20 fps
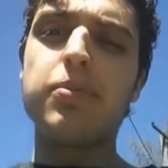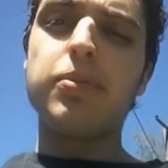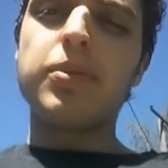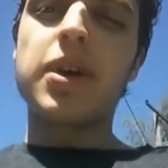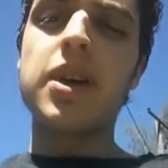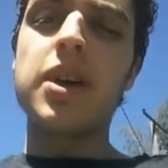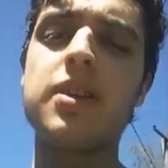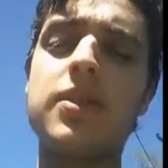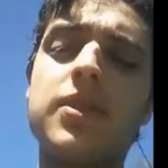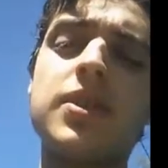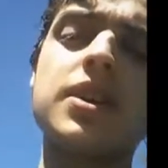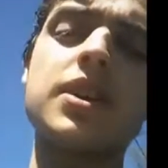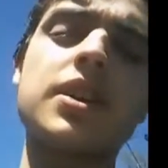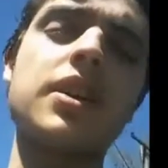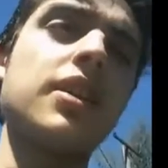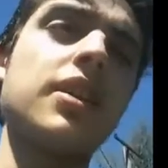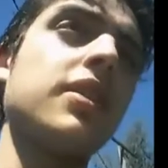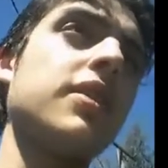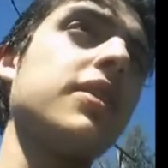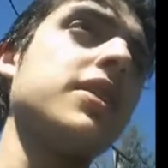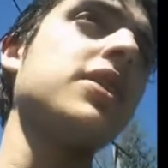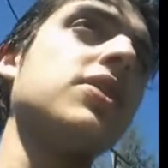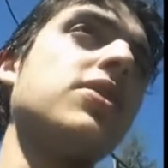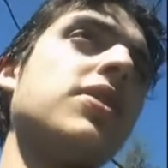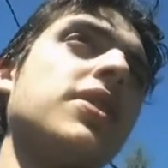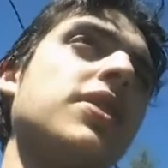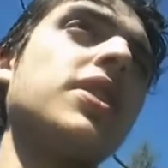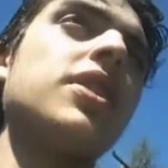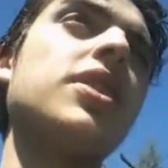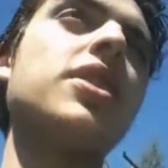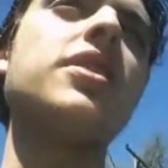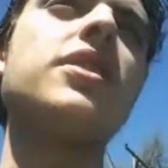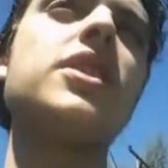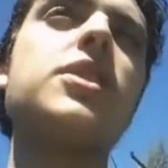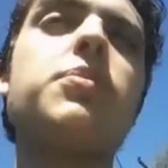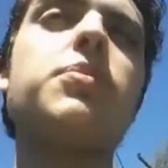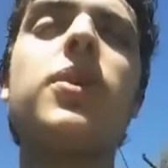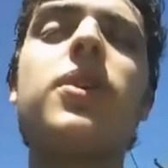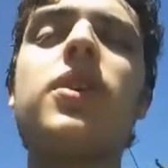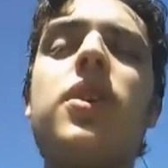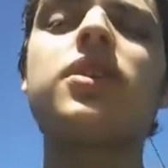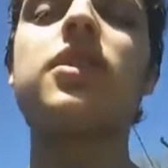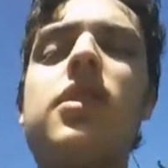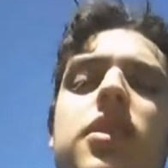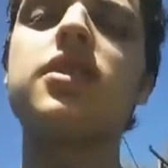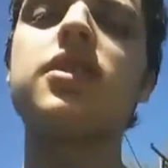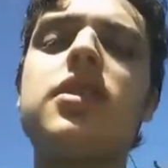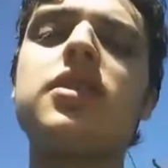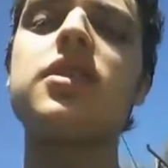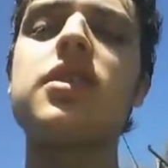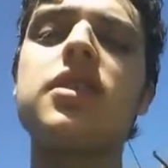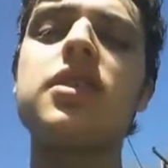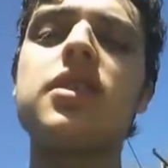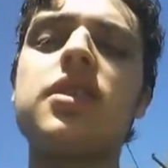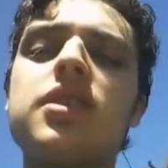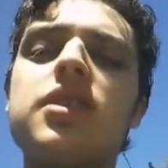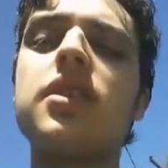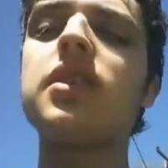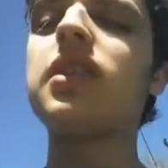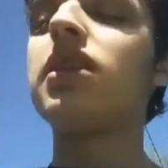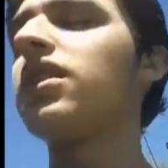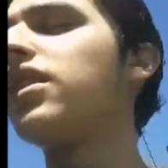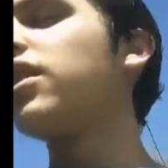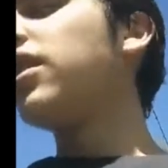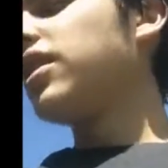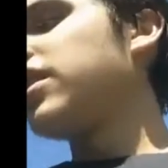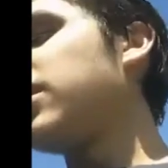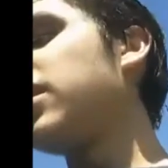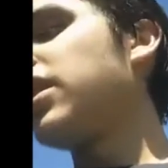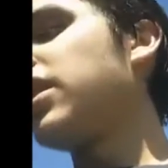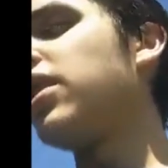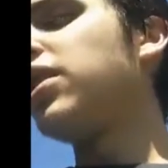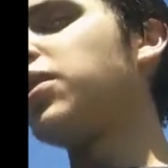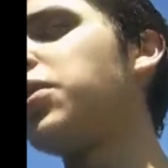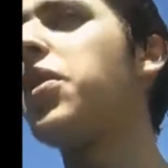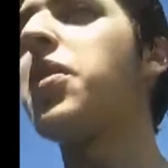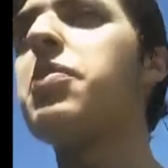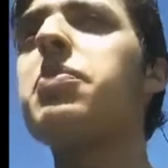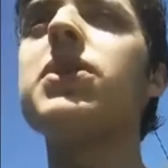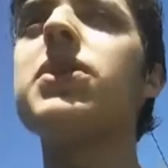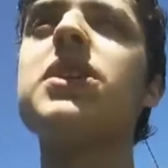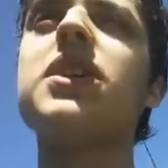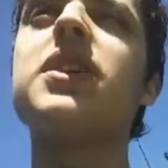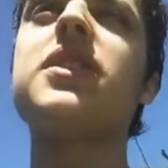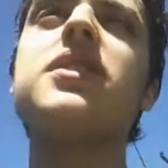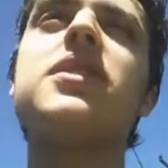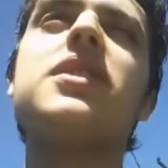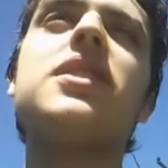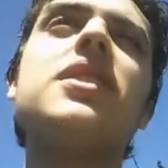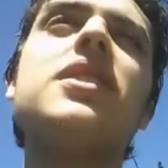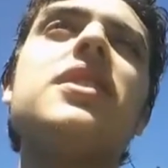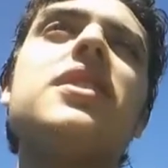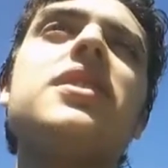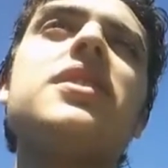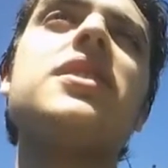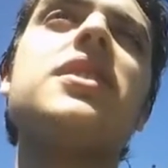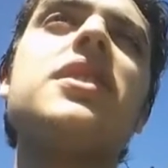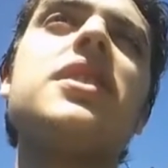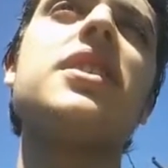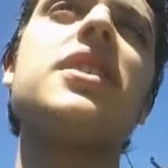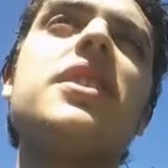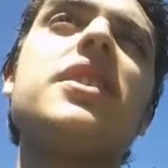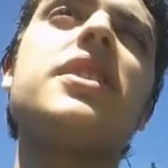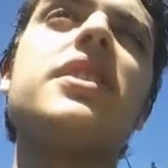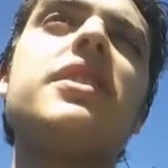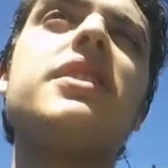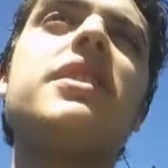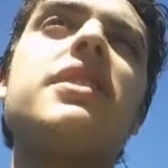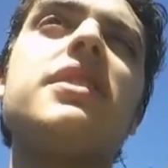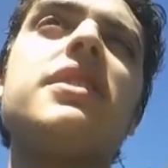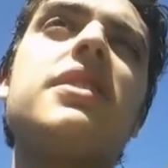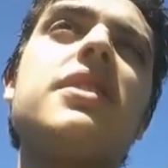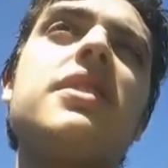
By the way, spoiler alert, A New Hope is on this list, but